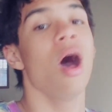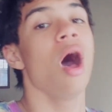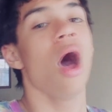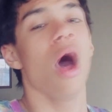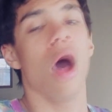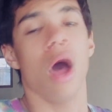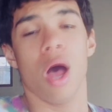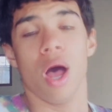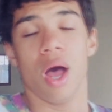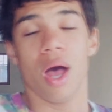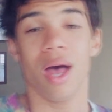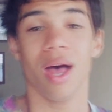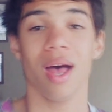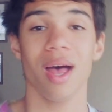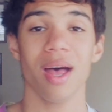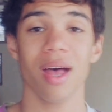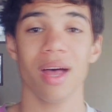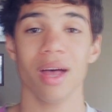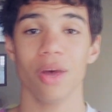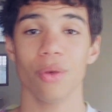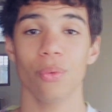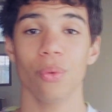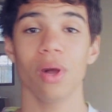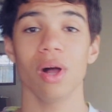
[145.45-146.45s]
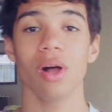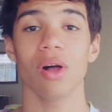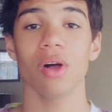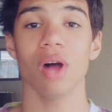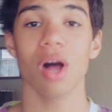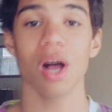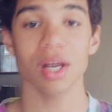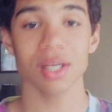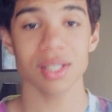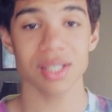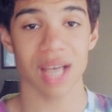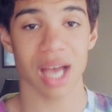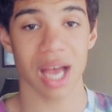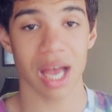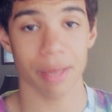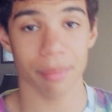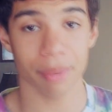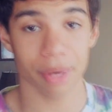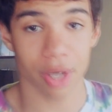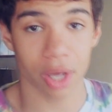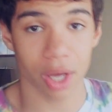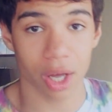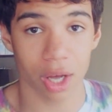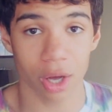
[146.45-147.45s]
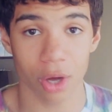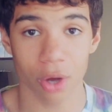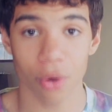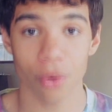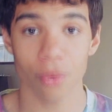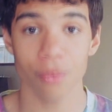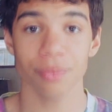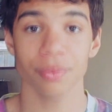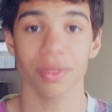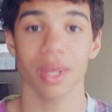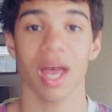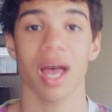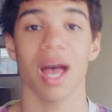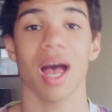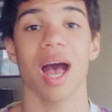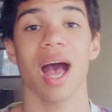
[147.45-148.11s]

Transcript: Well, a long time ago,